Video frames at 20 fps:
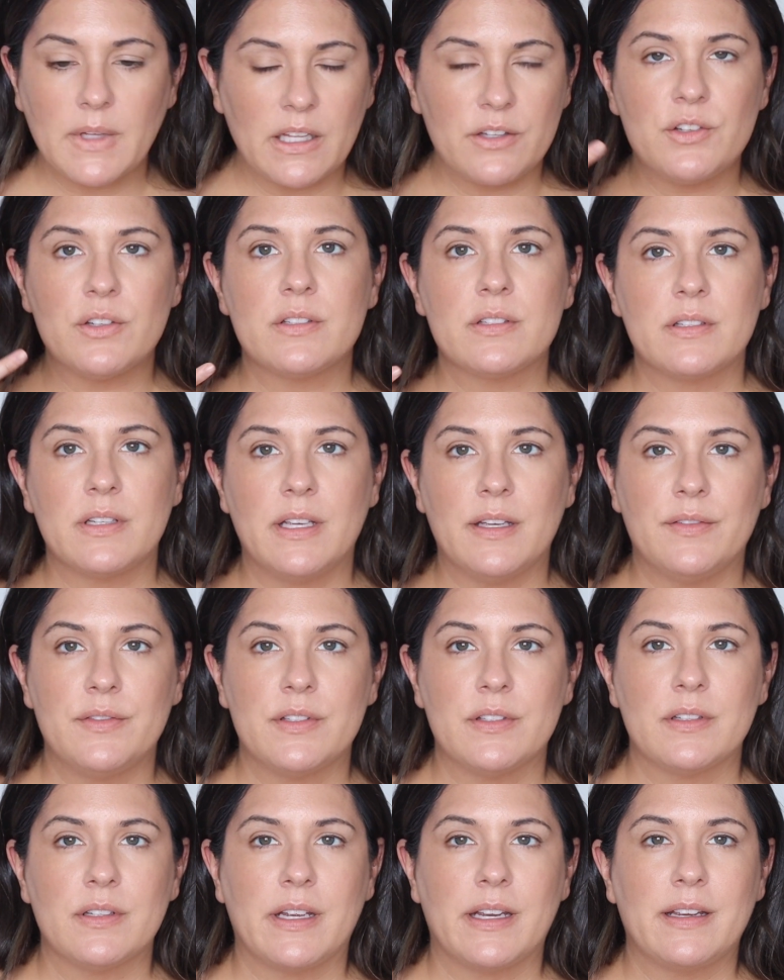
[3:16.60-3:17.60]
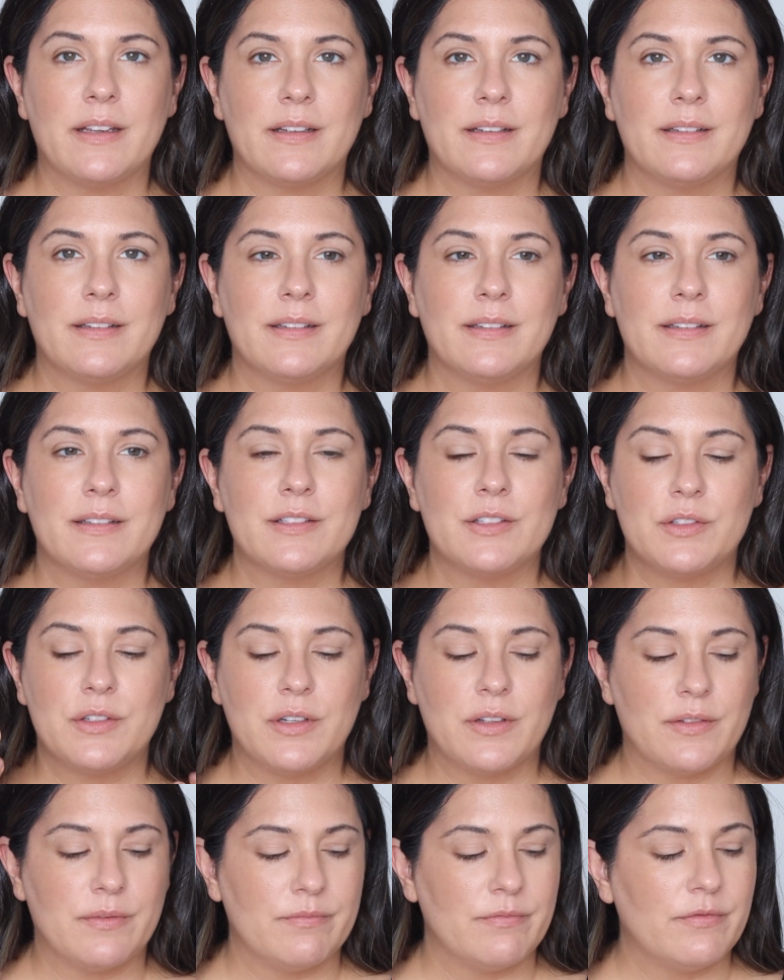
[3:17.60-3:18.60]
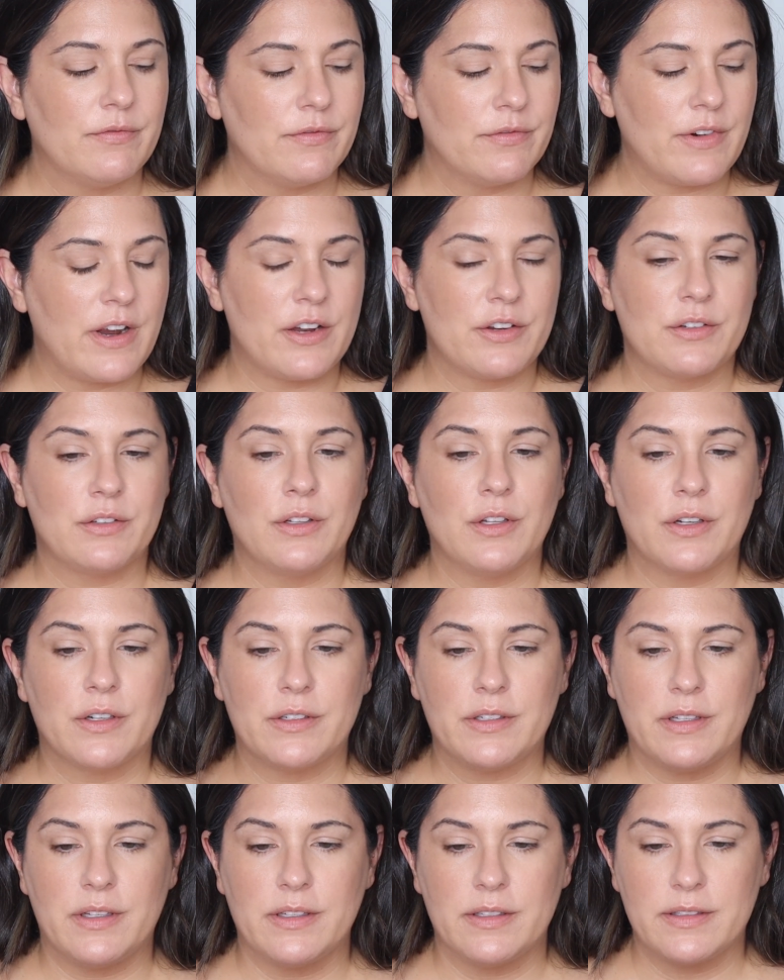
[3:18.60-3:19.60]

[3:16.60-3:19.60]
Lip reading: It just gives like such a fresh look to the